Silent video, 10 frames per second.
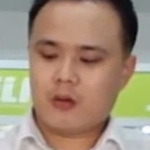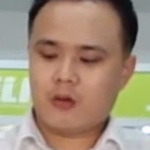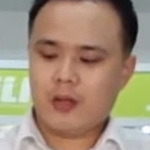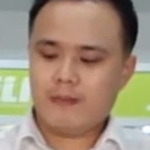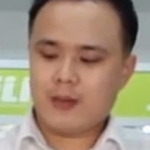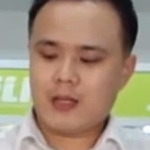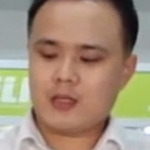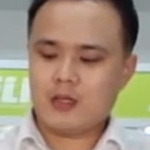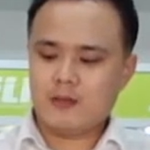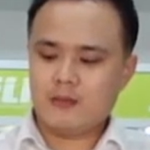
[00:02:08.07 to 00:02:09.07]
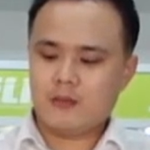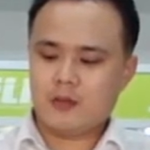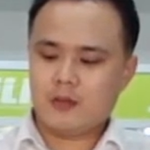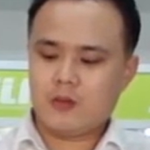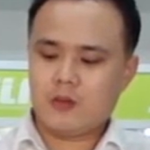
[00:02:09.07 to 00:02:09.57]
green button,
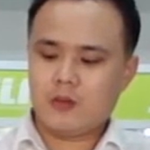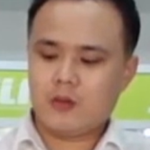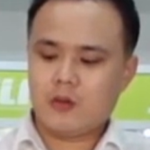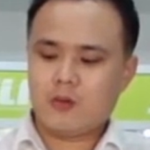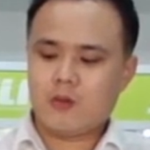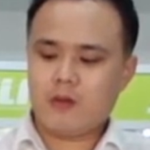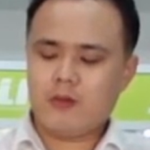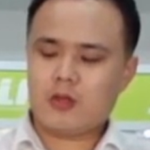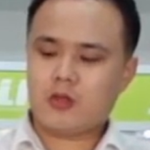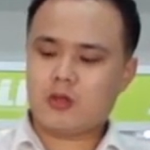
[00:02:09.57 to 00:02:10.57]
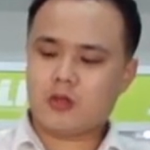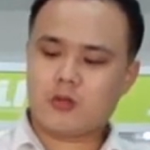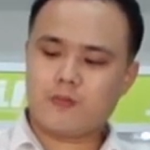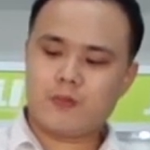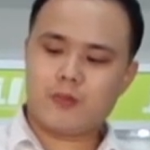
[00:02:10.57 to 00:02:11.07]
when we
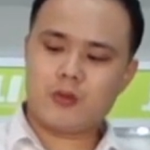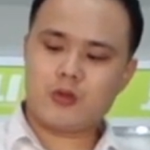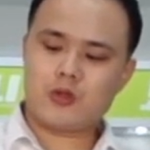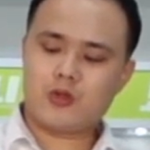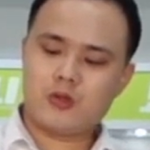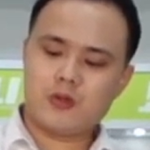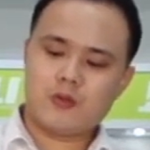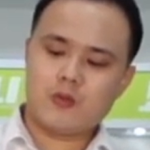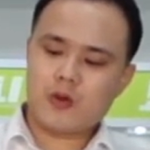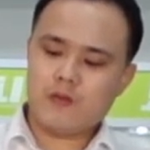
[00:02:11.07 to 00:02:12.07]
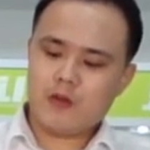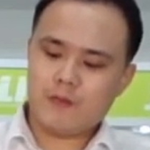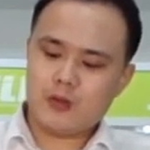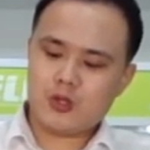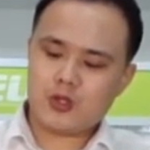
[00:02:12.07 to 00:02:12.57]
push
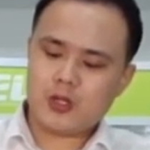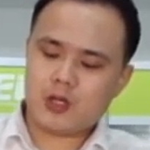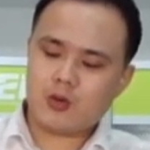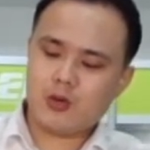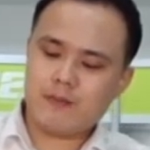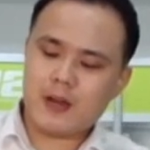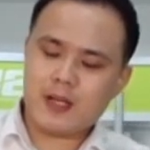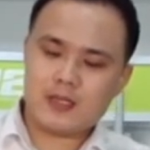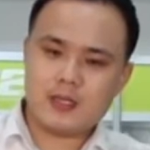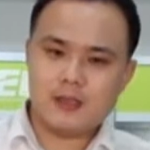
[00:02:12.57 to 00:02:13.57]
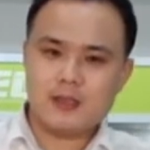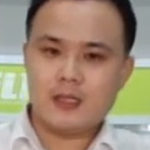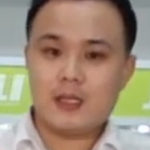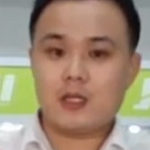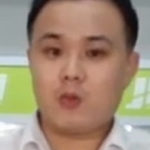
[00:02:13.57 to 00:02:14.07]
the green button,
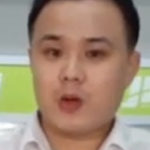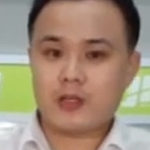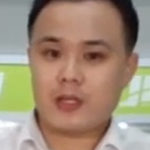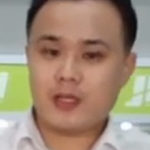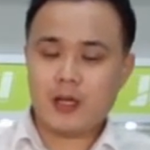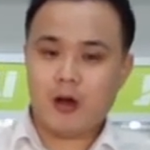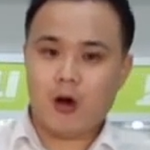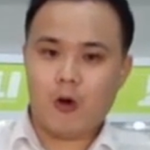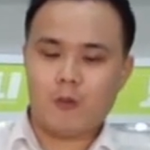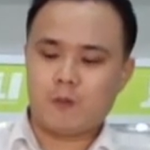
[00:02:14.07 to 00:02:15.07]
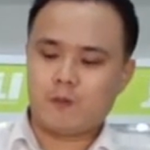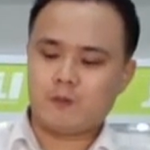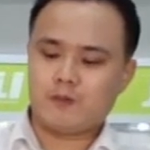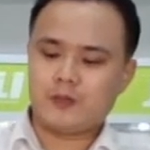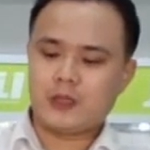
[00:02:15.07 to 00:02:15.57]
it was in the on.
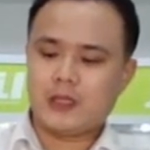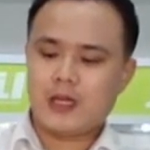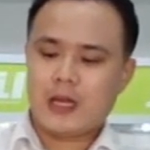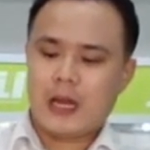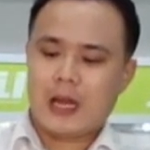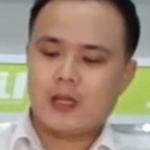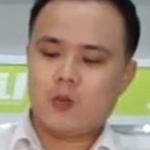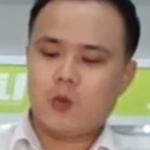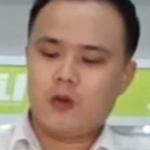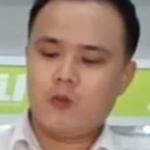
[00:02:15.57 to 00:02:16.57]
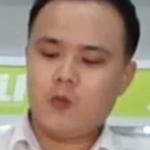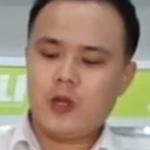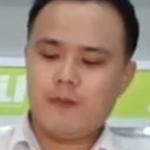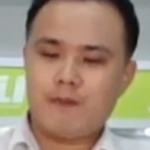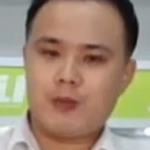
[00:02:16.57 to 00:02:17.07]
And when
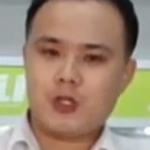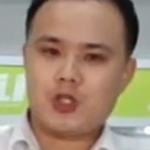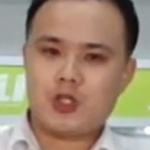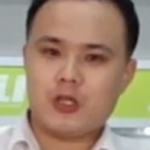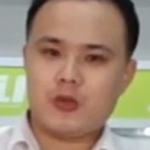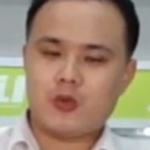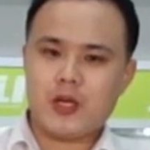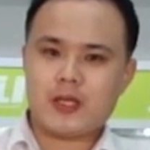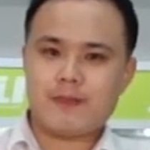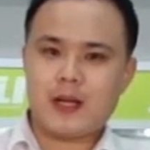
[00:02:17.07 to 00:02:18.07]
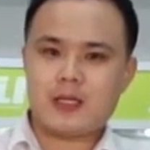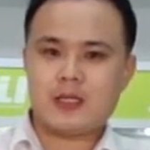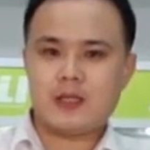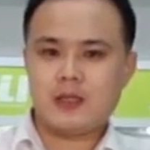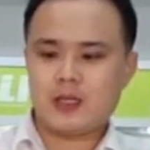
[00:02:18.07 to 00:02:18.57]
we push the red
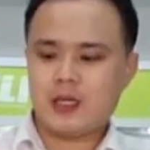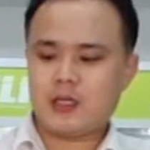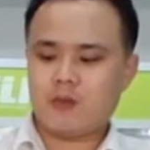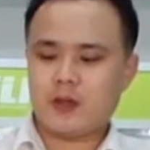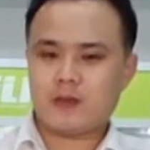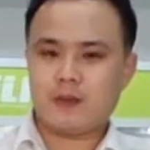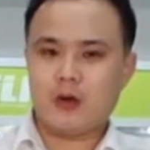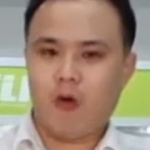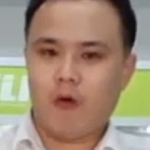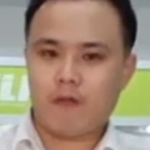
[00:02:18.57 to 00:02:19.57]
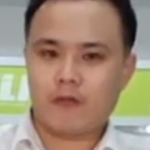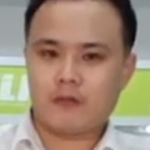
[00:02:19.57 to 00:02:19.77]
button, it will be off.